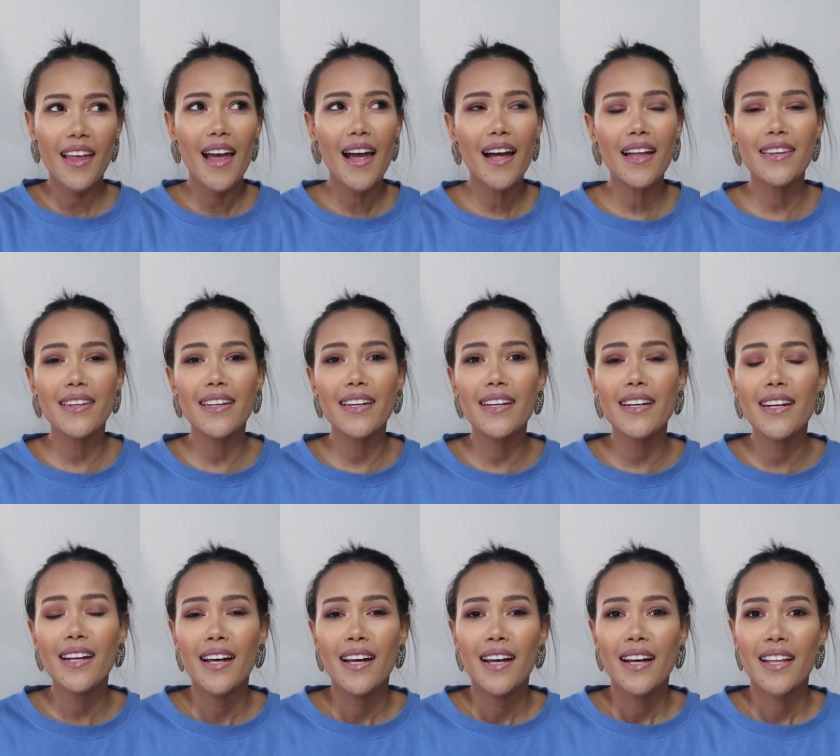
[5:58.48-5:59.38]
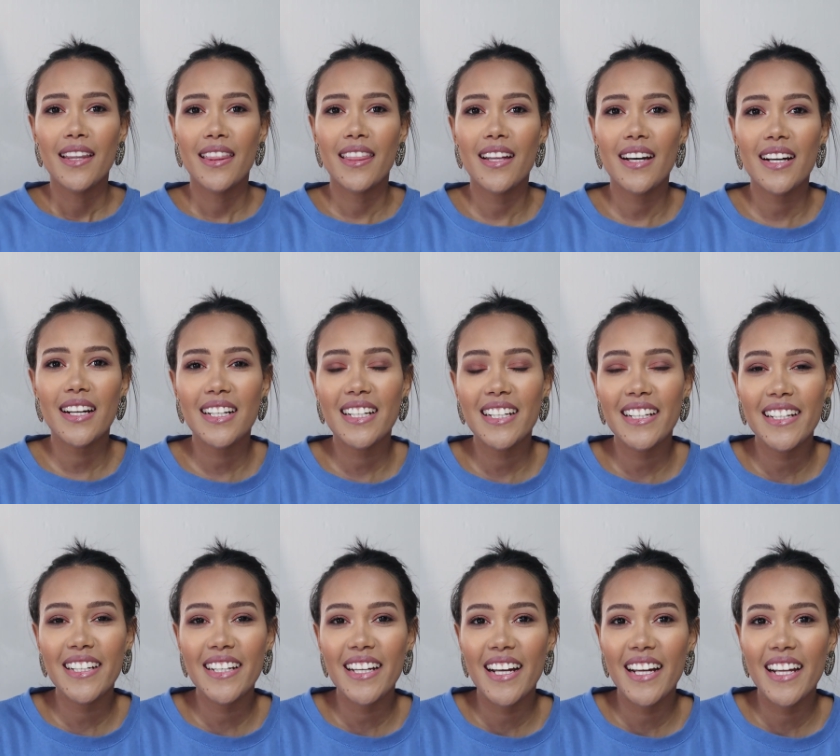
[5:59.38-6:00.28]
And then
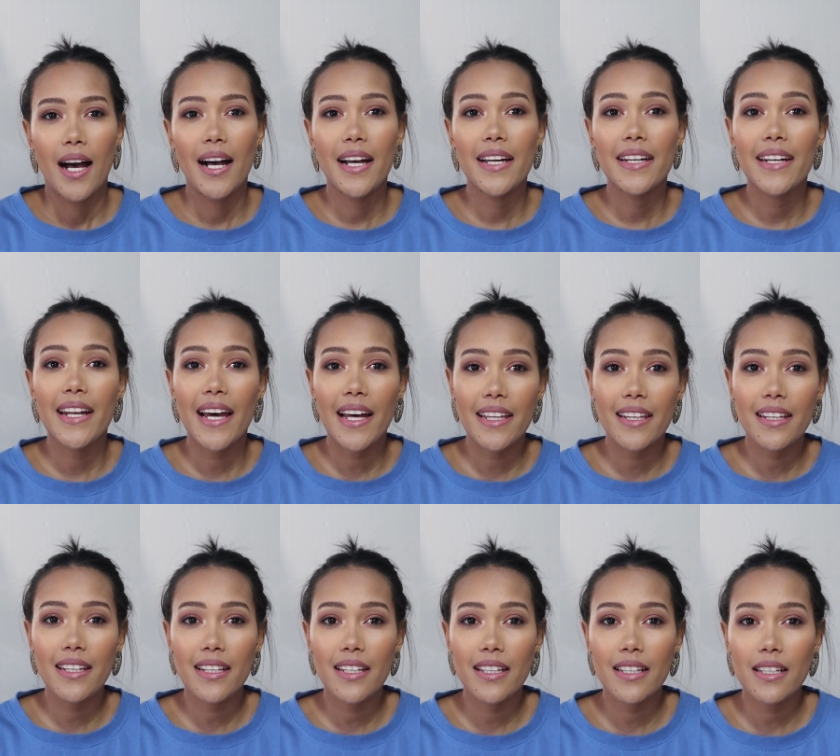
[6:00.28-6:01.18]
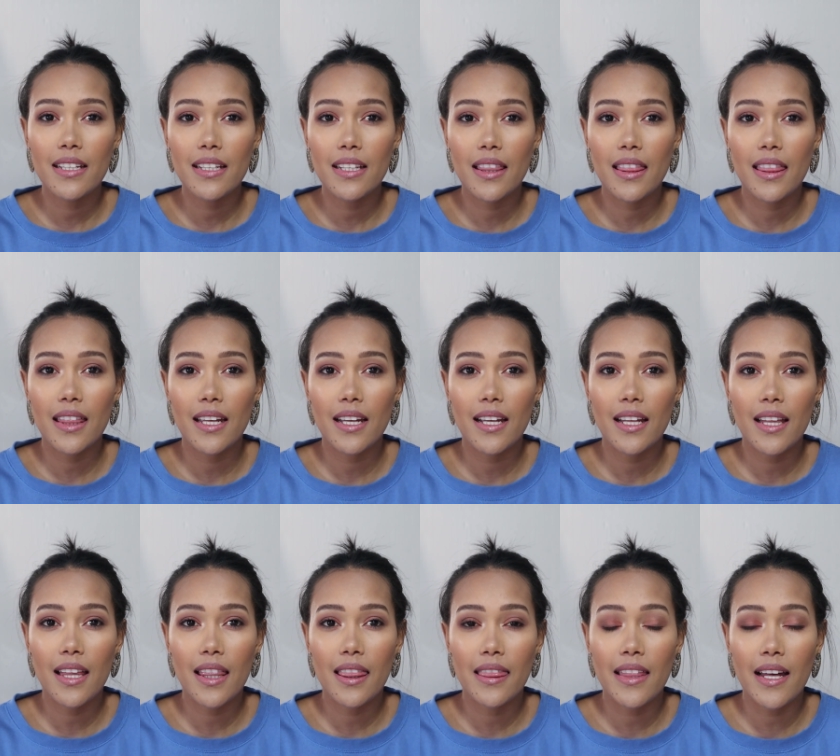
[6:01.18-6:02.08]
thirdly, another
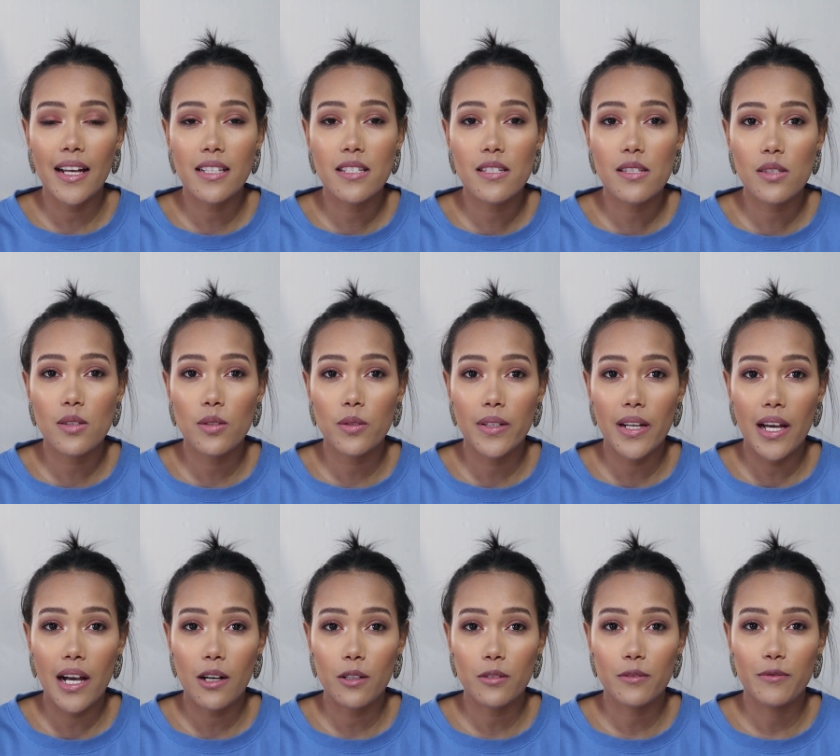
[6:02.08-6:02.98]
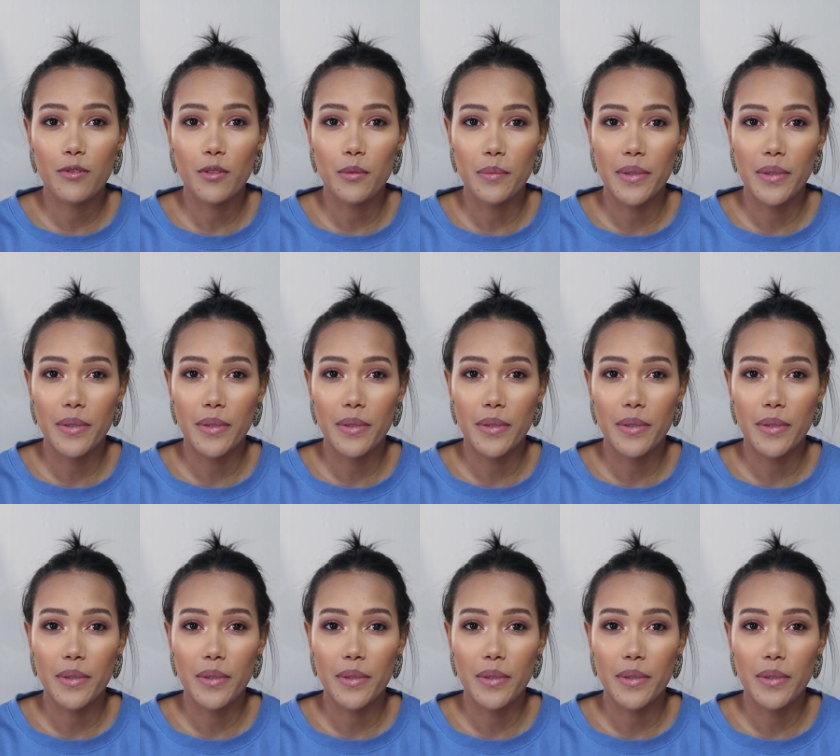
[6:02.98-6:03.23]
thing that stood out for